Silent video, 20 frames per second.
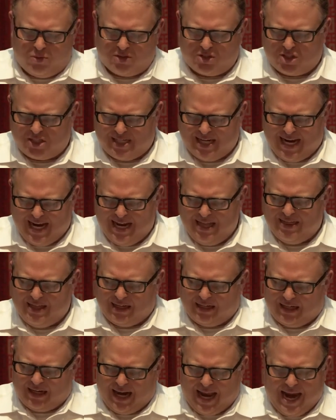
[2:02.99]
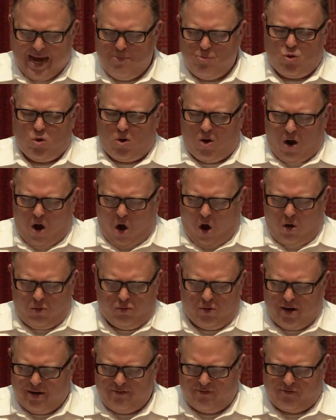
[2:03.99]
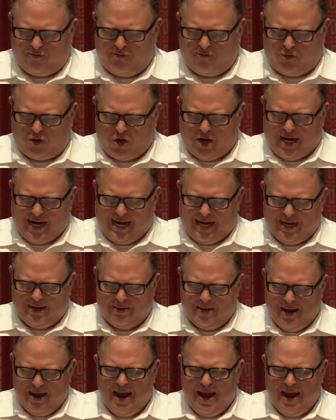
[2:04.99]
will see, the lame will all run free,